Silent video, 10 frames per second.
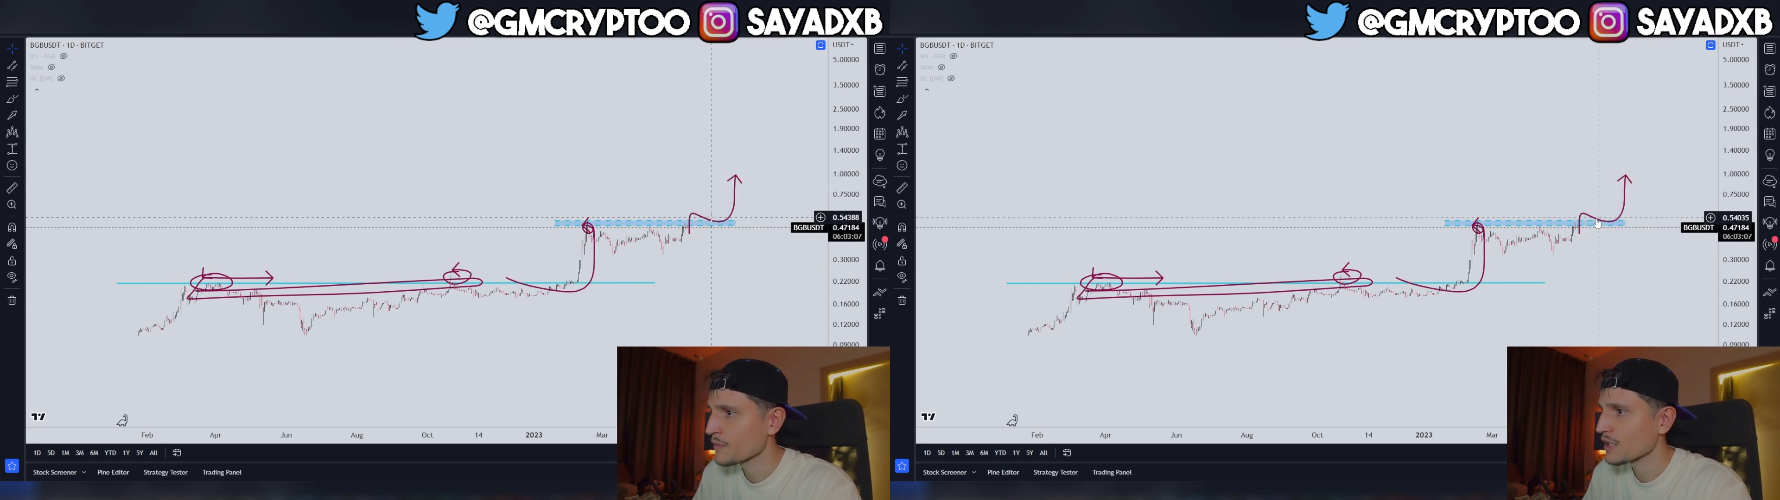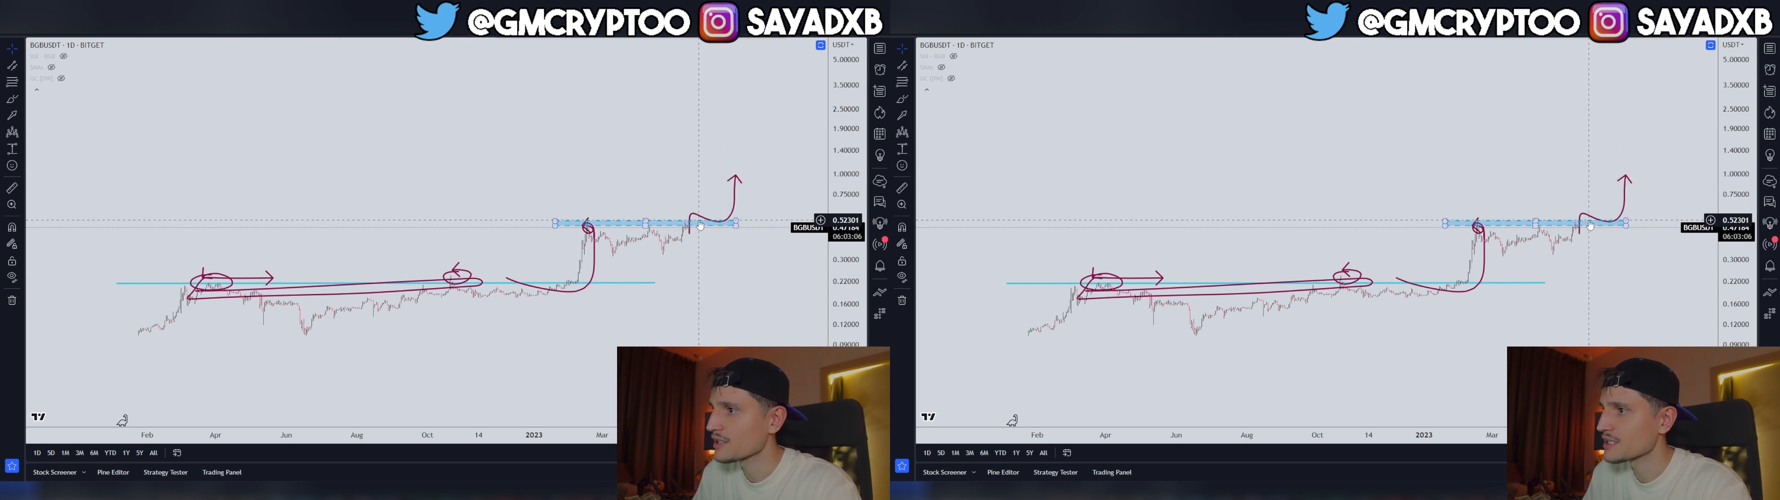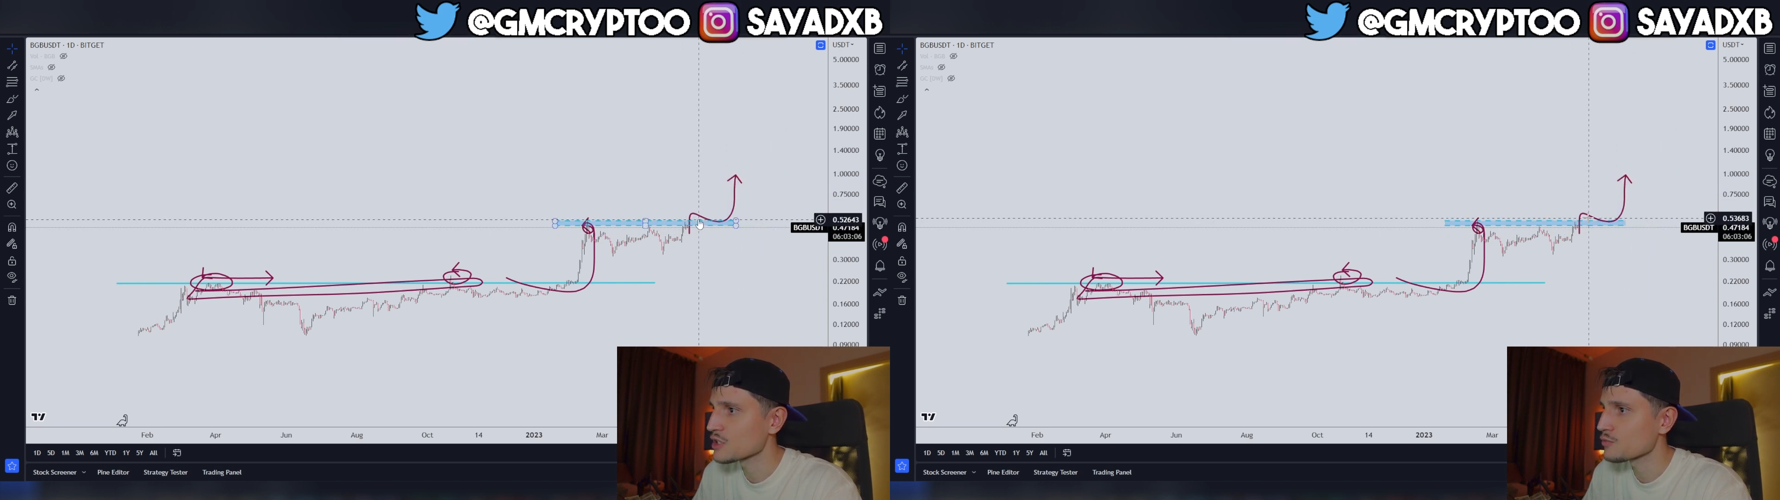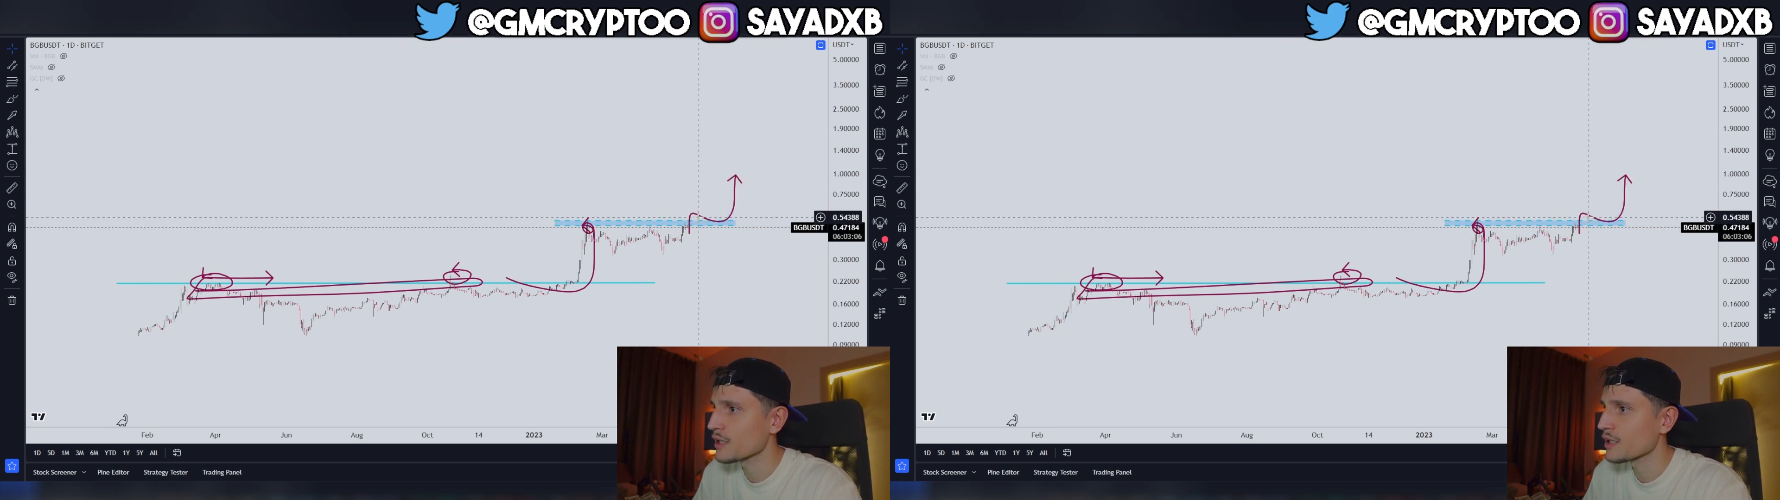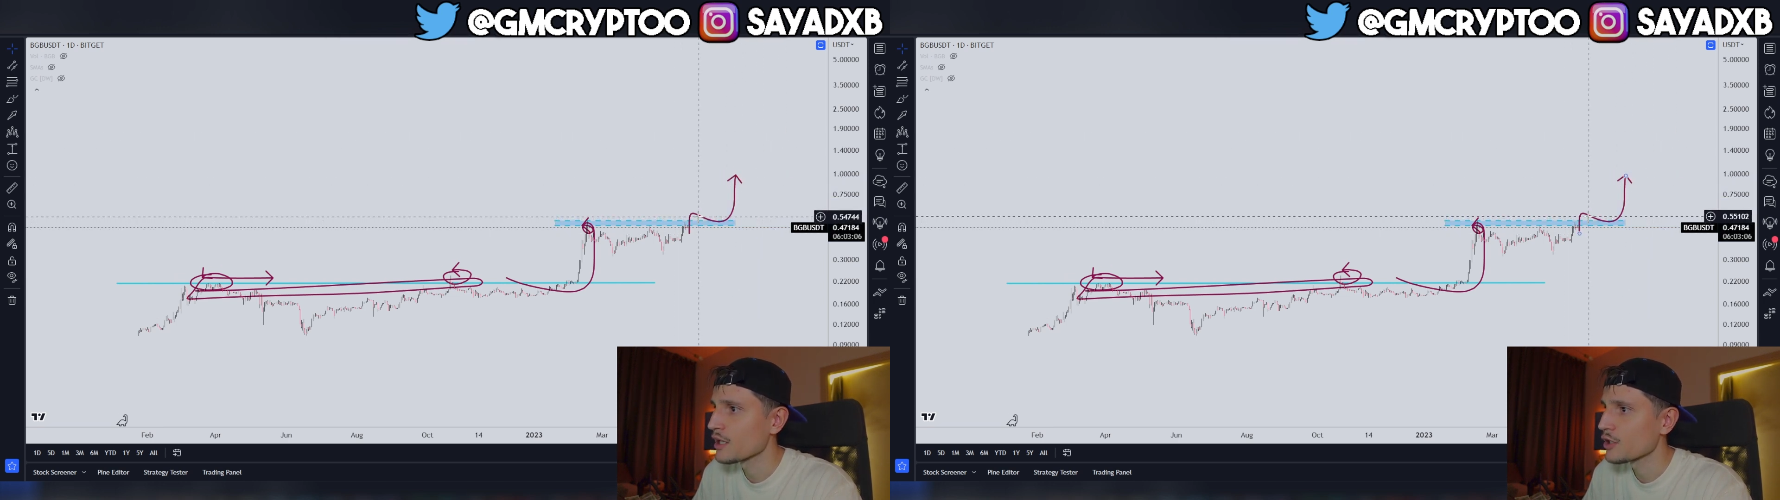this is
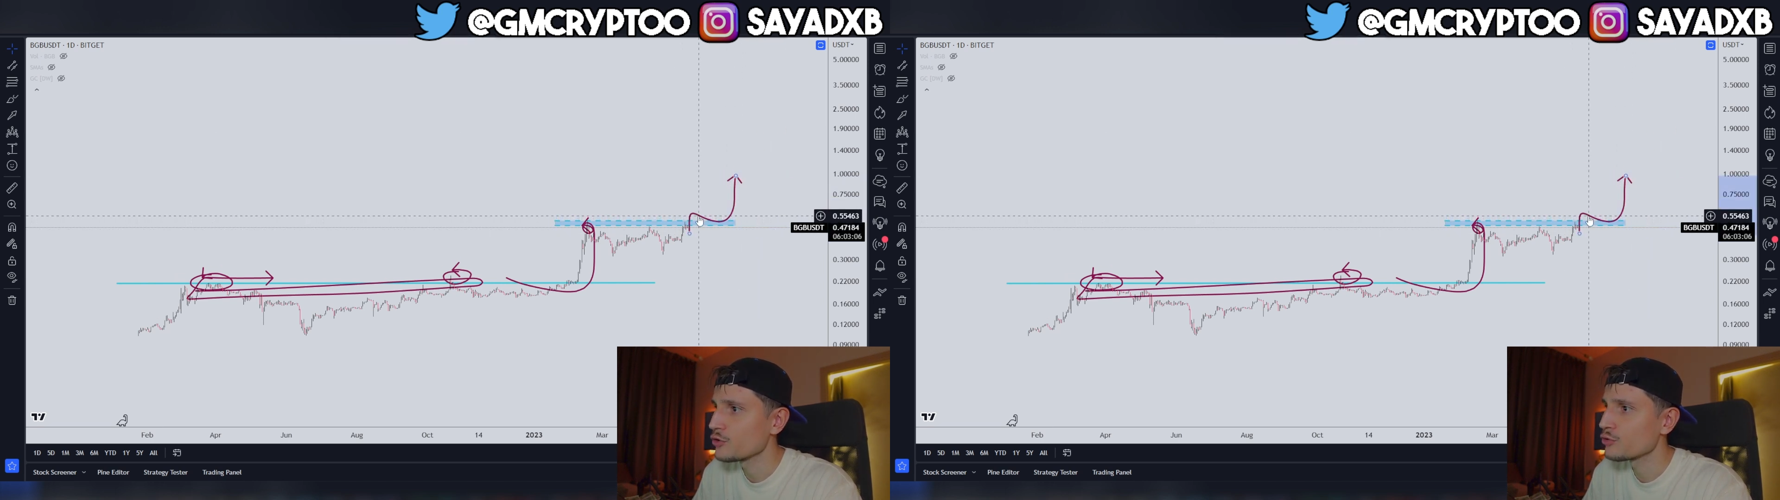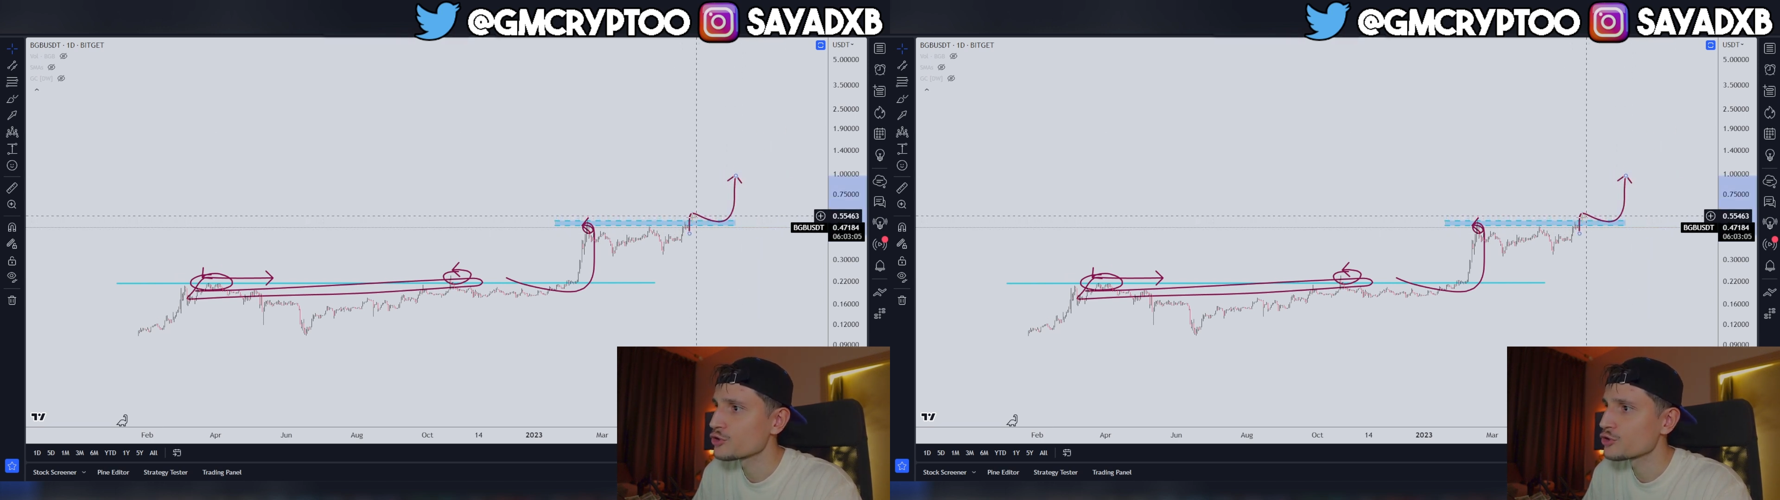when you